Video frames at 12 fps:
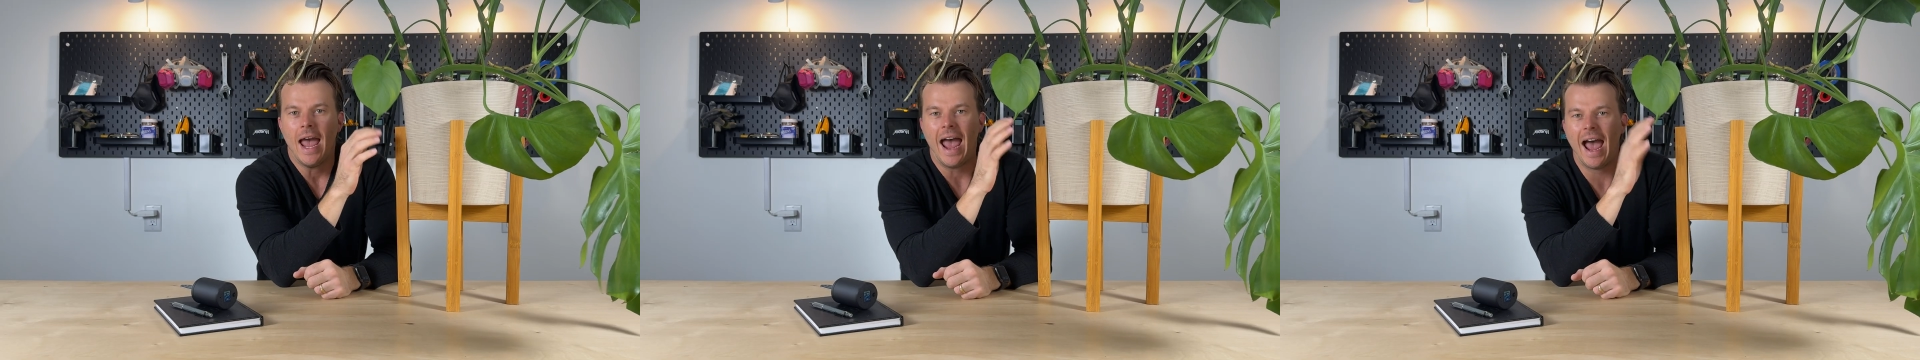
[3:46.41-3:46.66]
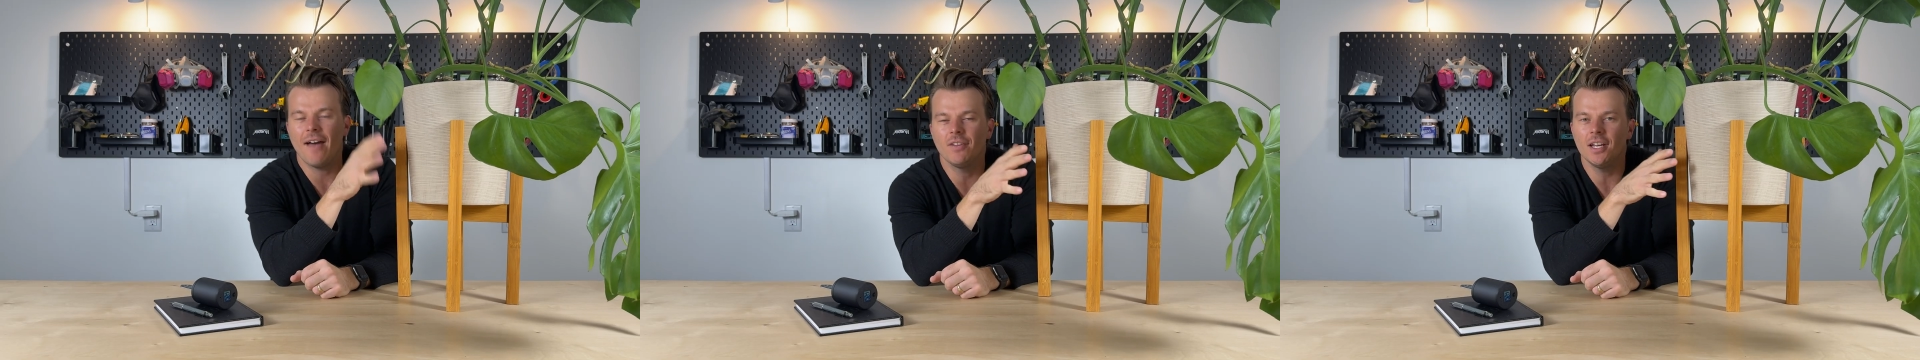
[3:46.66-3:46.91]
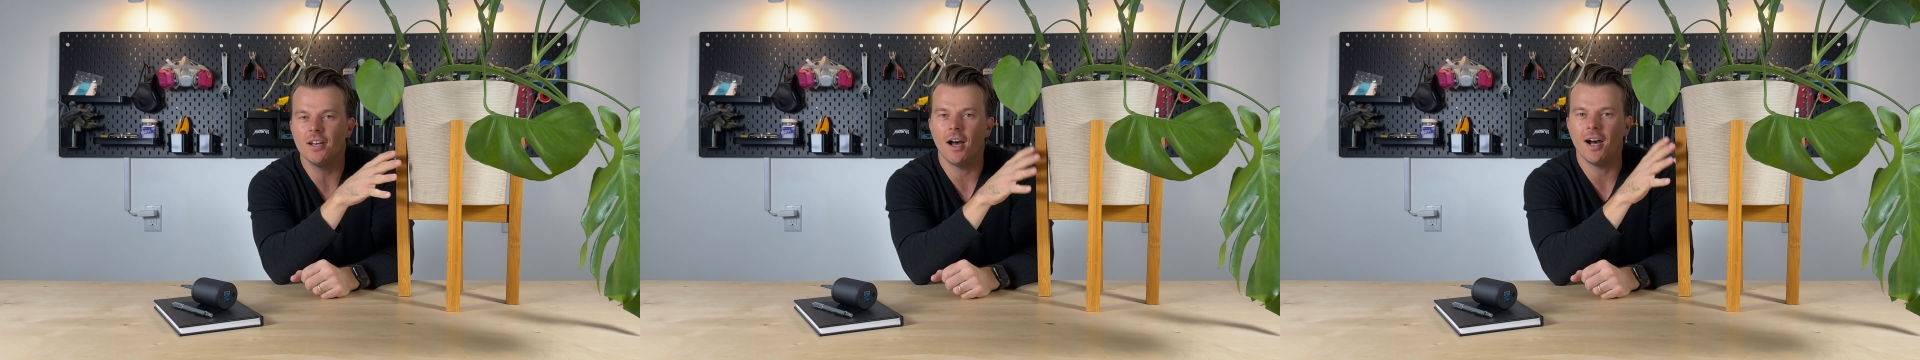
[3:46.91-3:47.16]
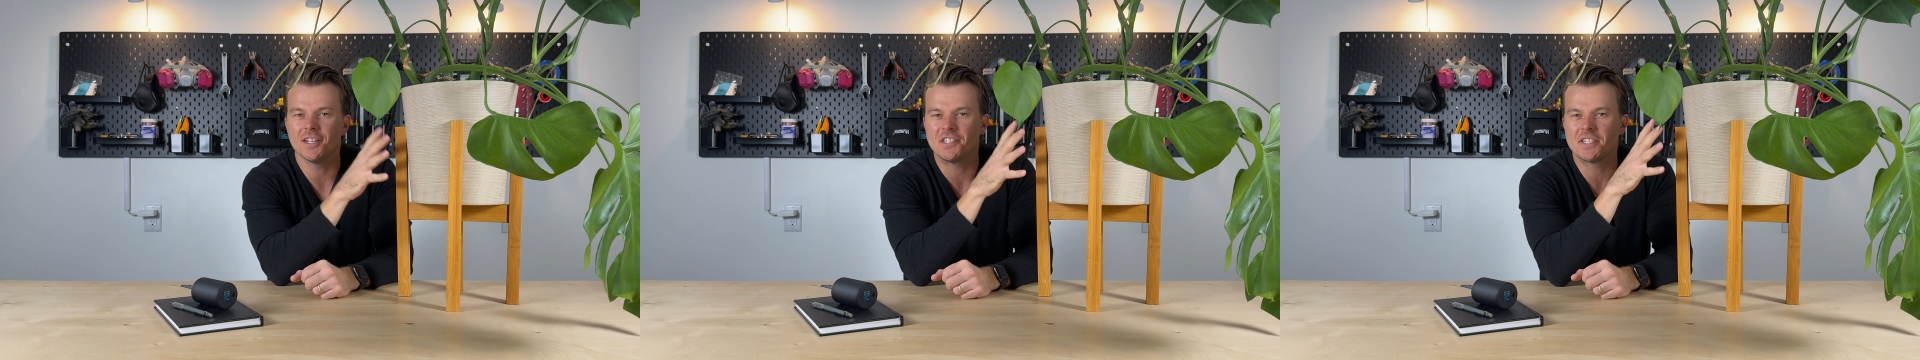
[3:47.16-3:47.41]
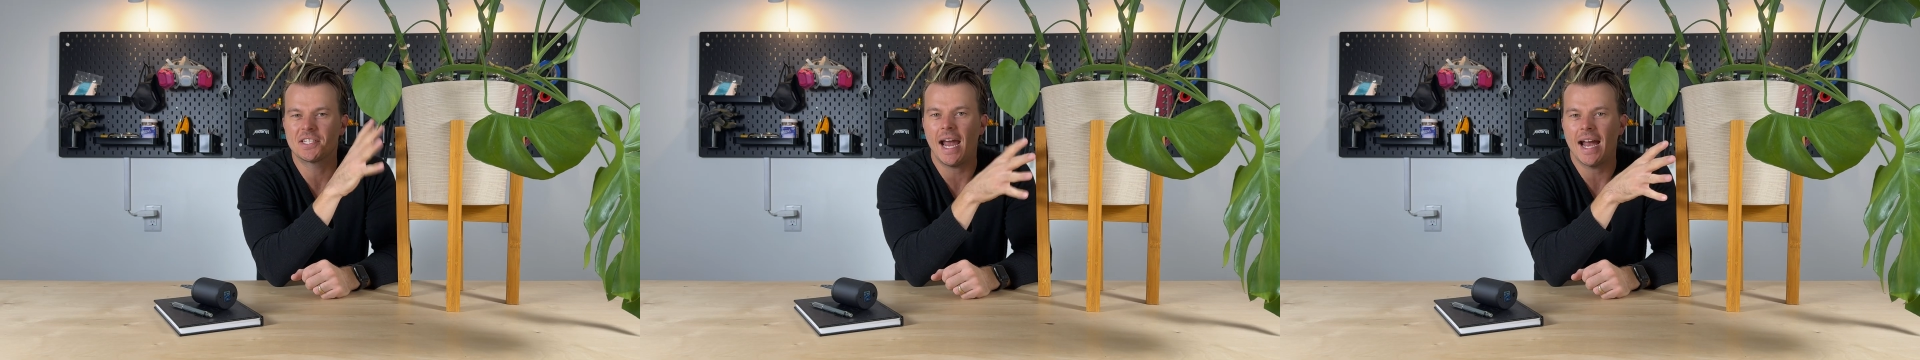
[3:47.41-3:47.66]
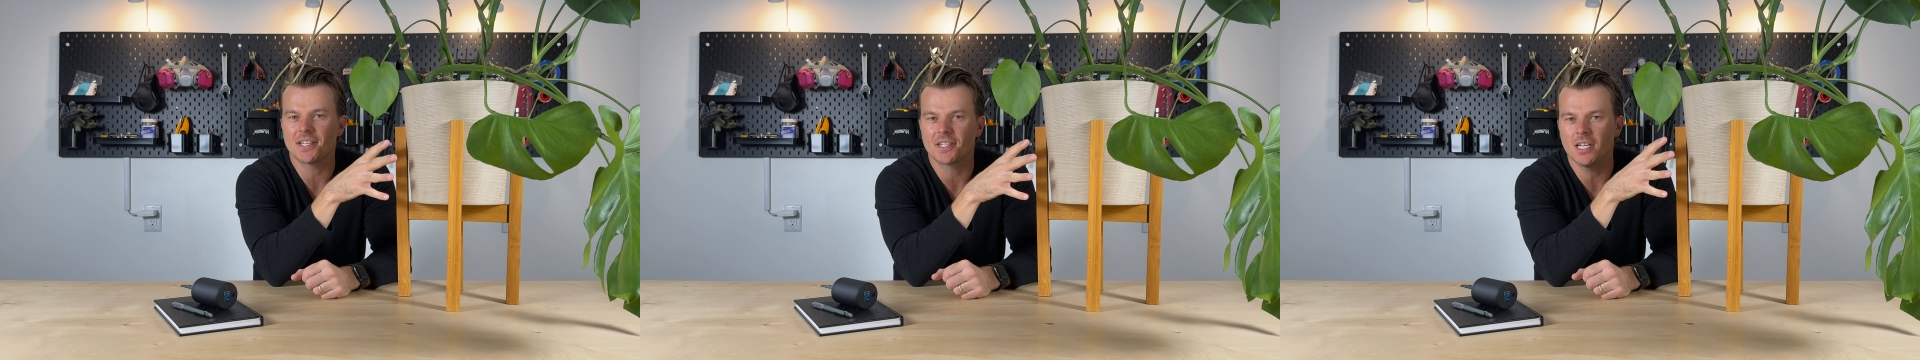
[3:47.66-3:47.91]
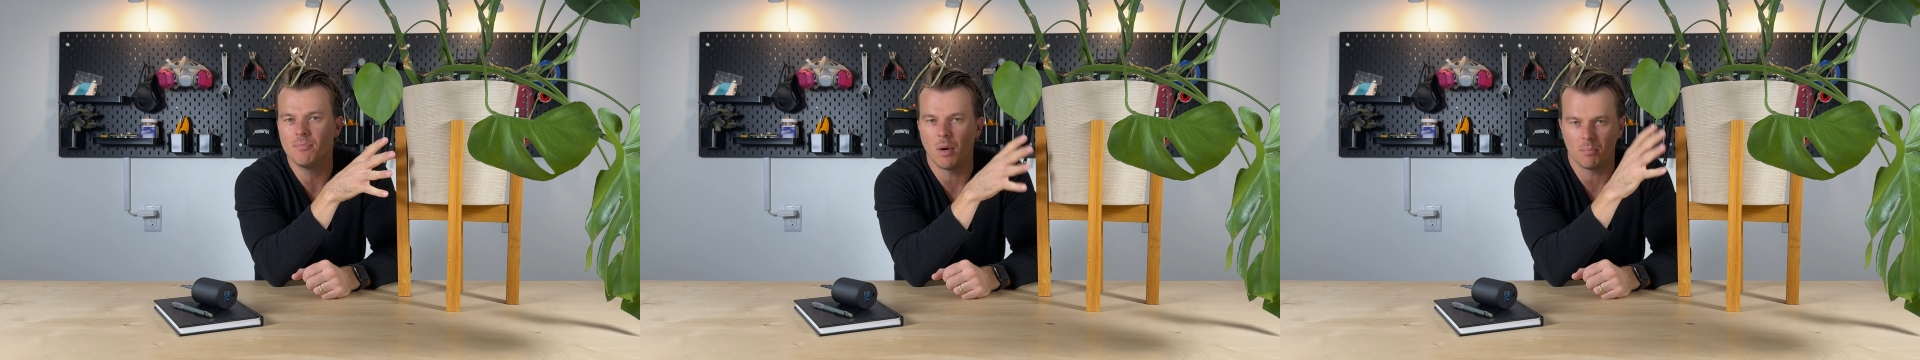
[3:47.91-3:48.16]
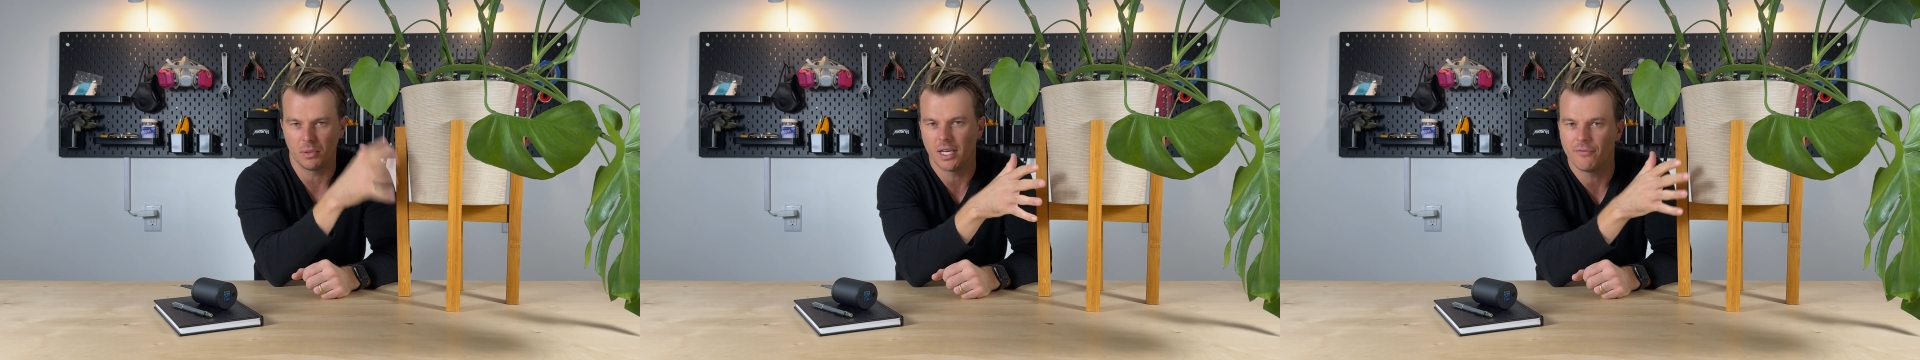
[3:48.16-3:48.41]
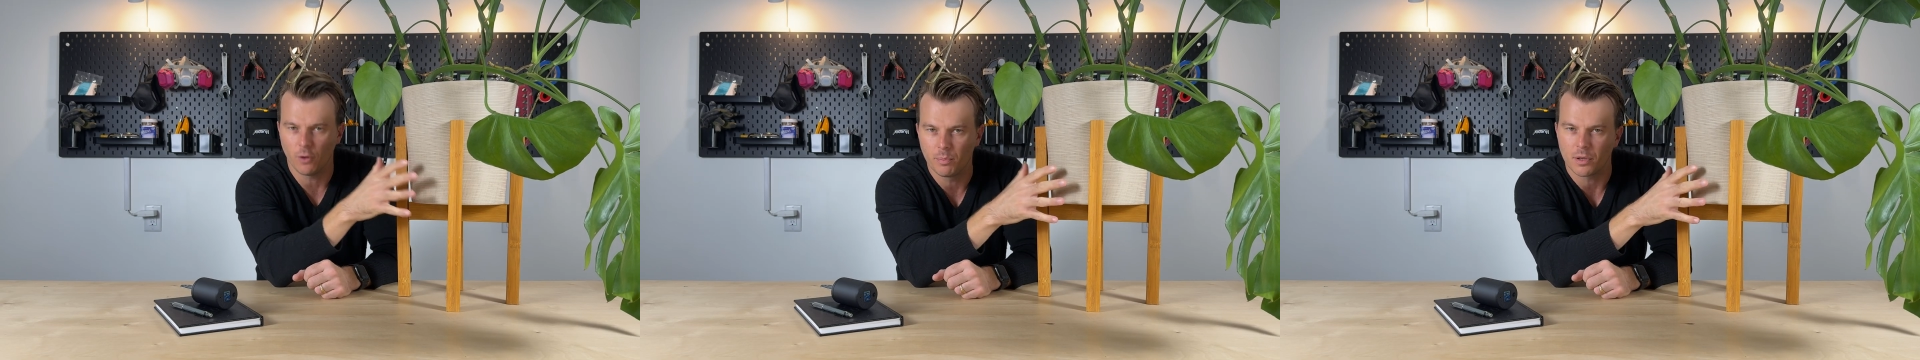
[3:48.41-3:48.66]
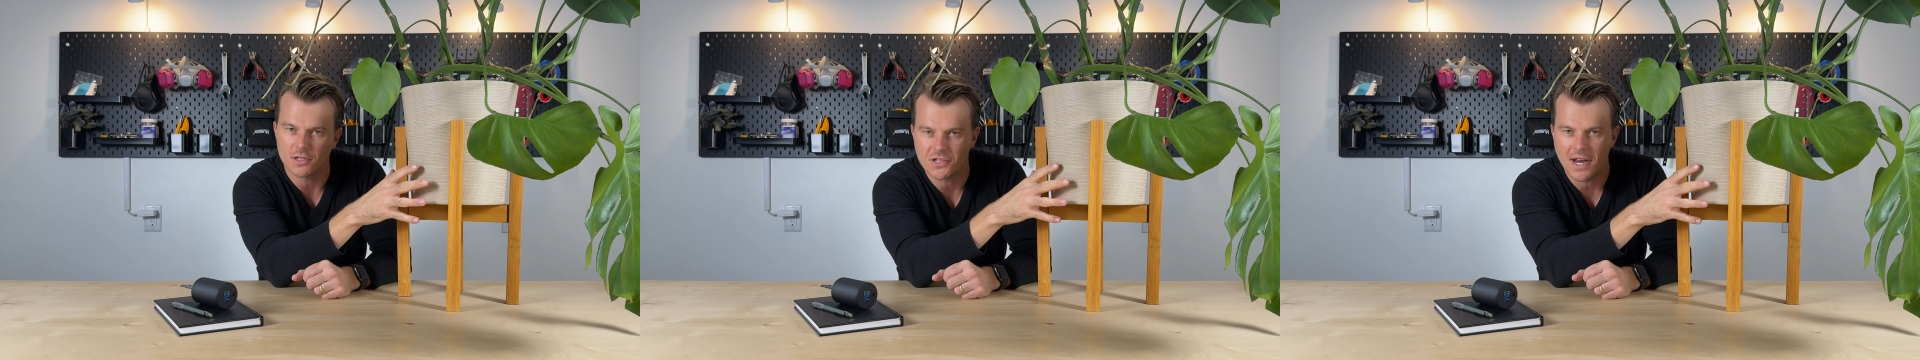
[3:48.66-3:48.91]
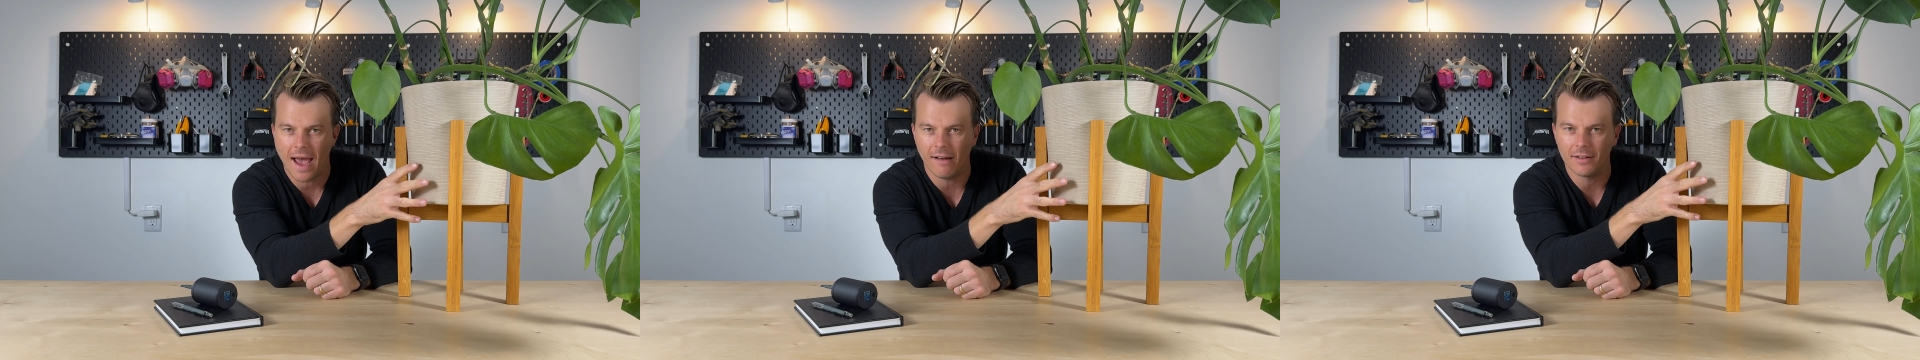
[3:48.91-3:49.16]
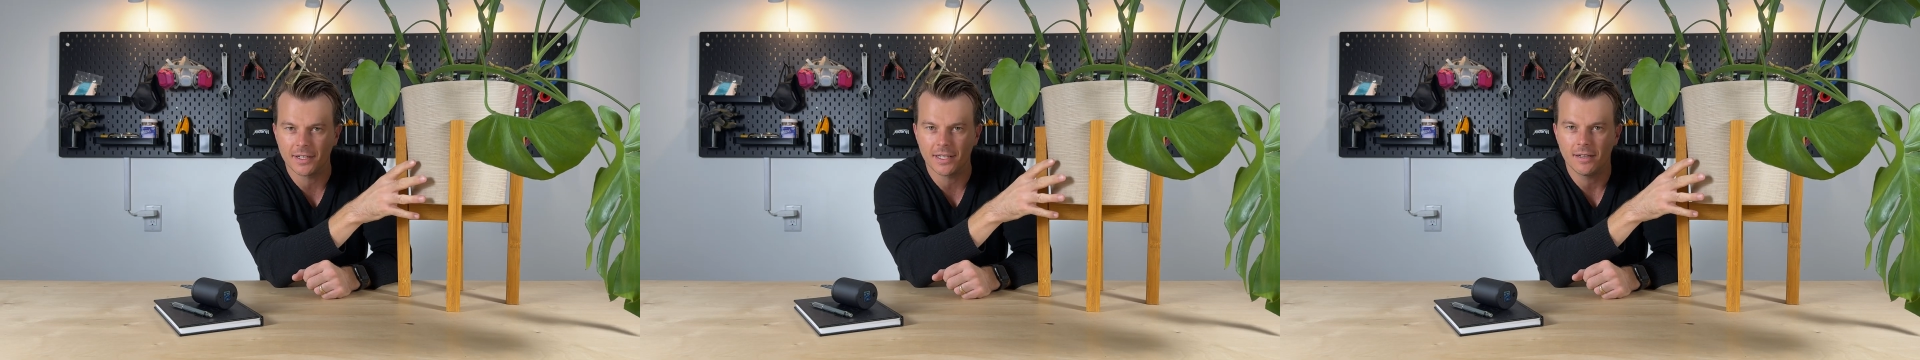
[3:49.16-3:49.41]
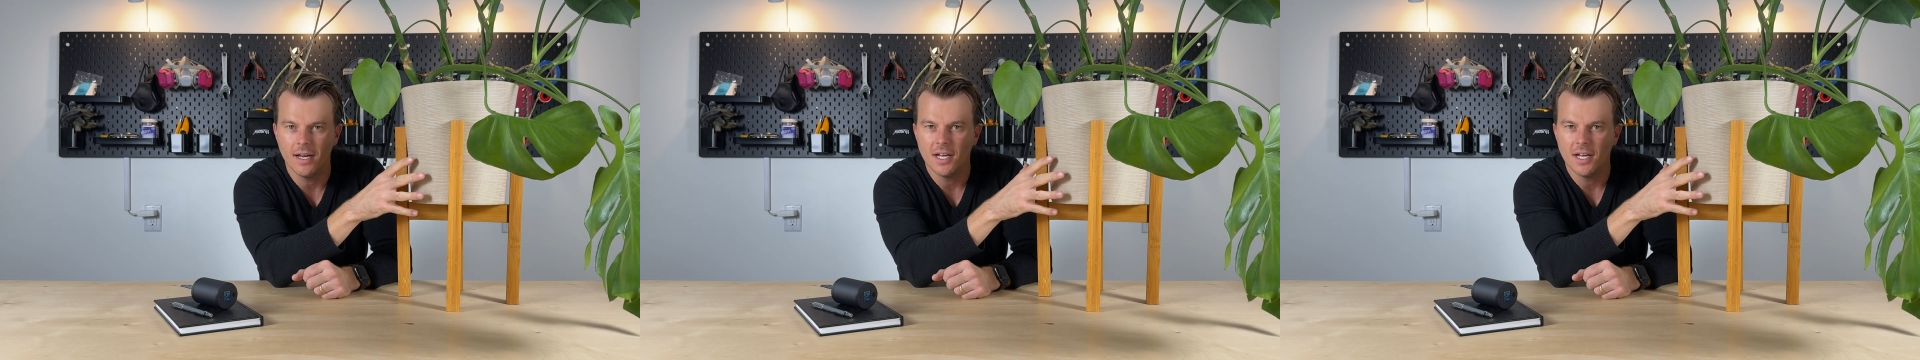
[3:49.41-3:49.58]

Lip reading: having a sassy but playful personality.